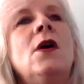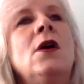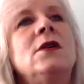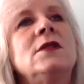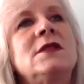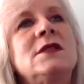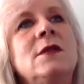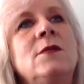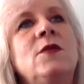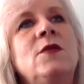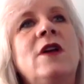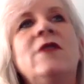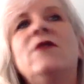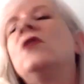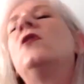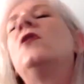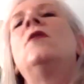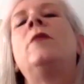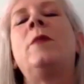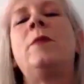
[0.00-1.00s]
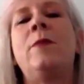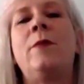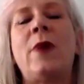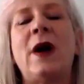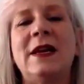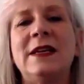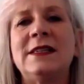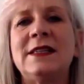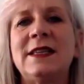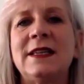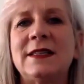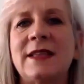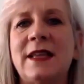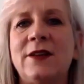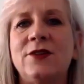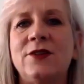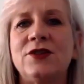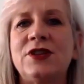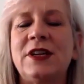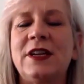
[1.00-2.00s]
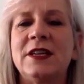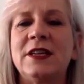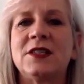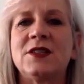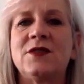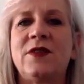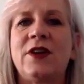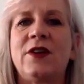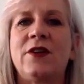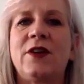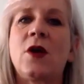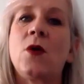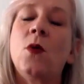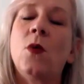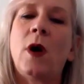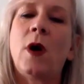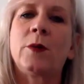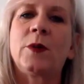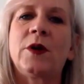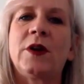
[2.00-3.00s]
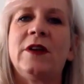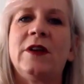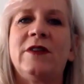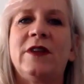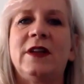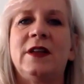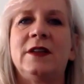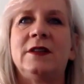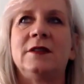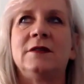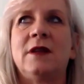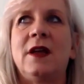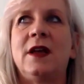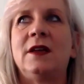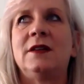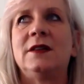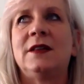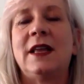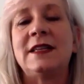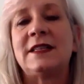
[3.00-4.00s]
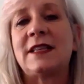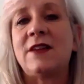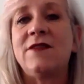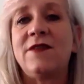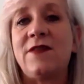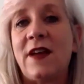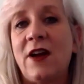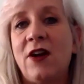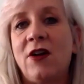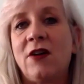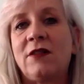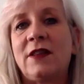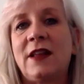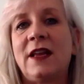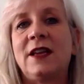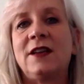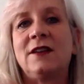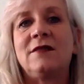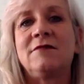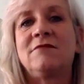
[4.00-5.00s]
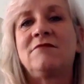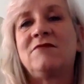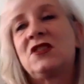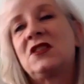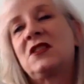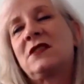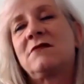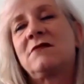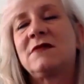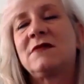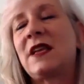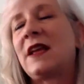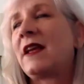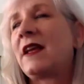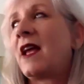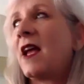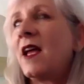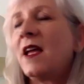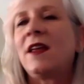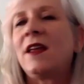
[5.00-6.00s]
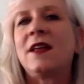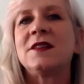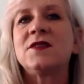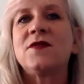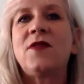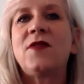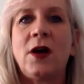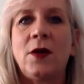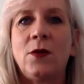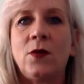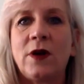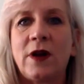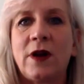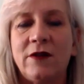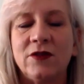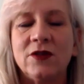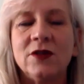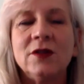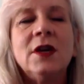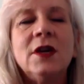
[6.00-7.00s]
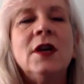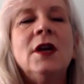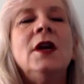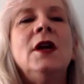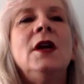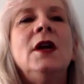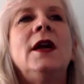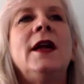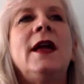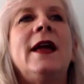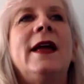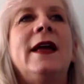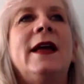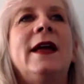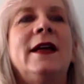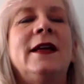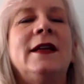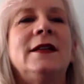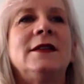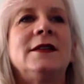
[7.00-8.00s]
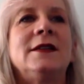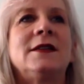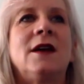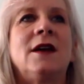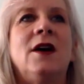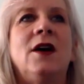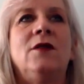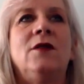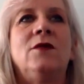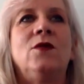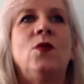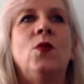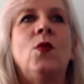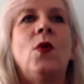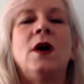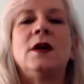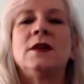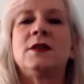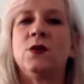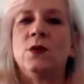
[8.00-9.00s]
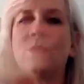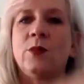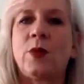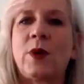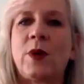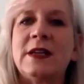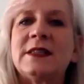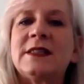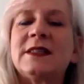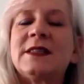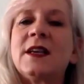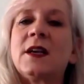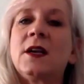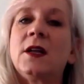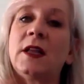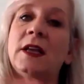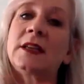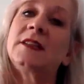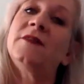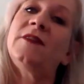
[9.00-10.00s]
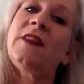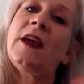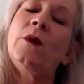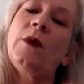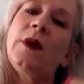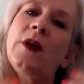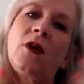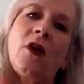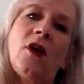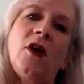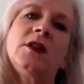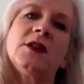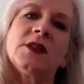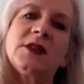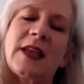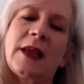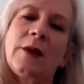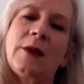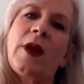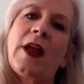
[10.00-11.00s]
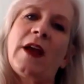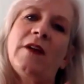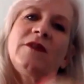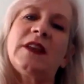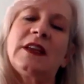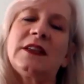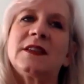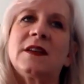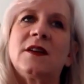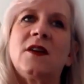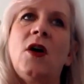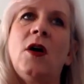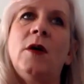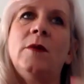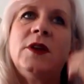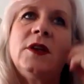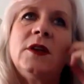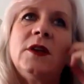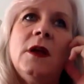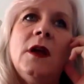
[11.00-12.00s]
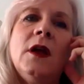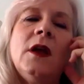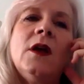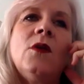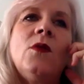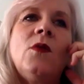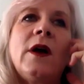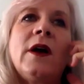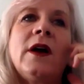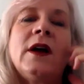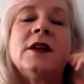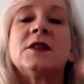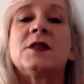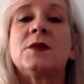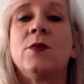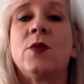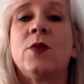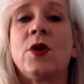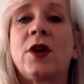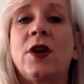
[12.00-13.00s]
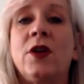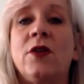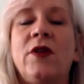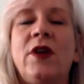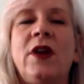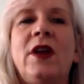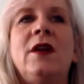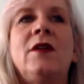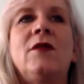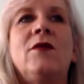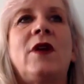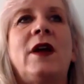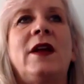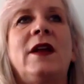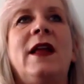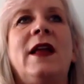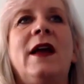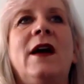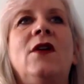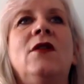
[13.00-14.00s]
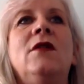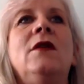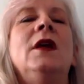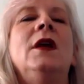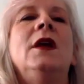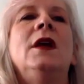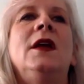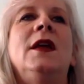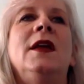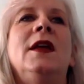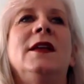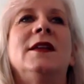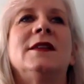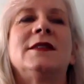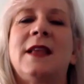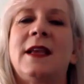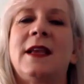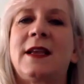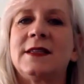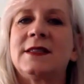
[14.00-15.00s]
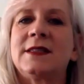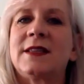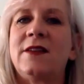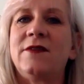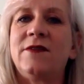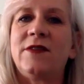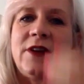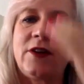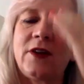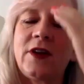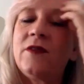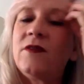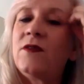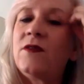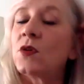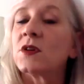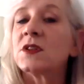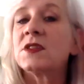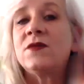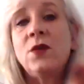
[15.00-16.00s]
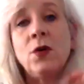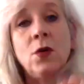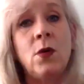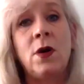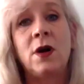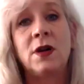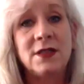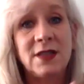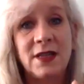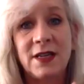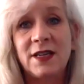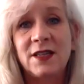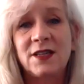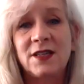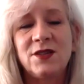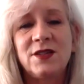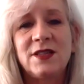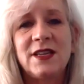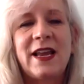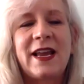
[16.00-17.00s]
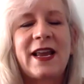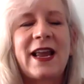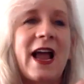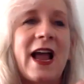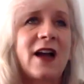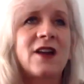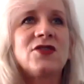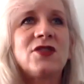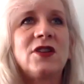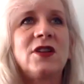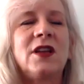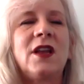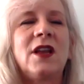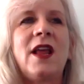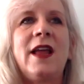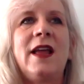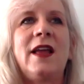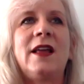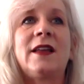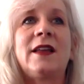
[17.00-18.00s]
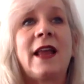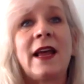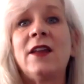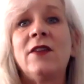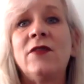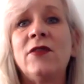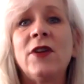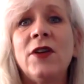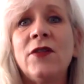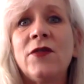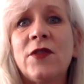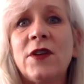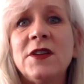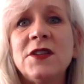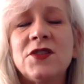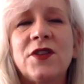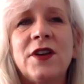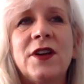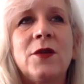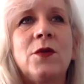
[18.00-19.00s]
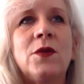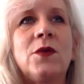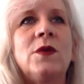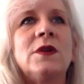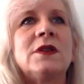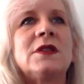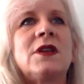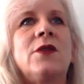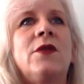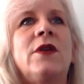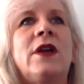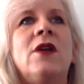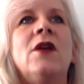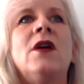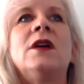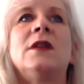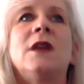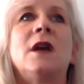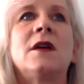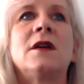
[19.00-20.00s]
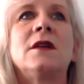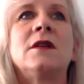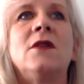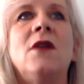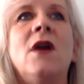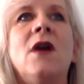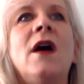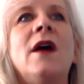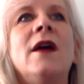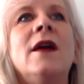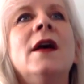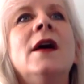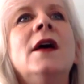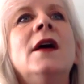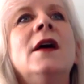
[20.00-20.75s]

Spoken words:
On some level, Pisces energy is very cooperative and laissez-faire. They just say, hey, that's fine, whatever. And want to embrace the collective that we are all the same. We have things in common. Whereas Mercury right now is, like I said, very forceful, wanting to take action and getting very frustrated with what's going on, not gonna lie.